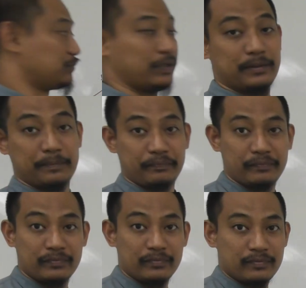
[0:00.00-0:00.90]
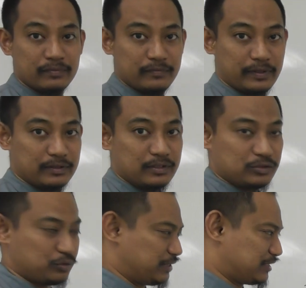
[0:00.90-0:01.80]
one, right?
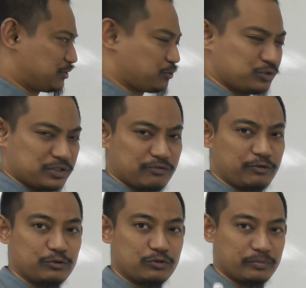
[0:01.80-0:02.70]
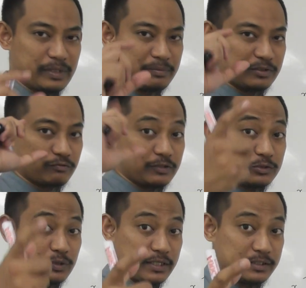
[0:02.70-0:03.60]
So that's crucial for you to be able to
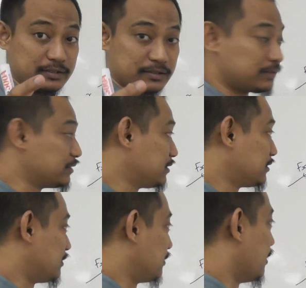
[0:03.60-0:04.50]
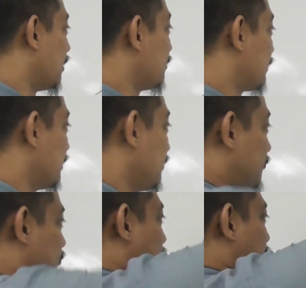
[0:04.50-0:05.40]
visualize. Okay,
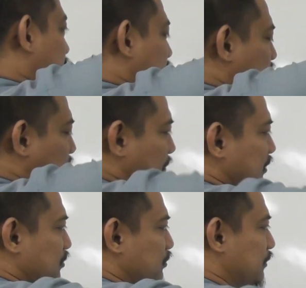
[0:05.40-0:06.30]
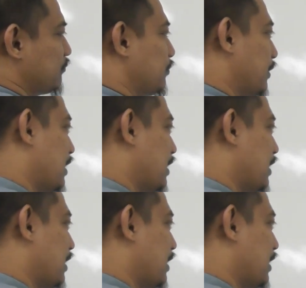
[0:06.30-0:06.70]
if you imagine looking from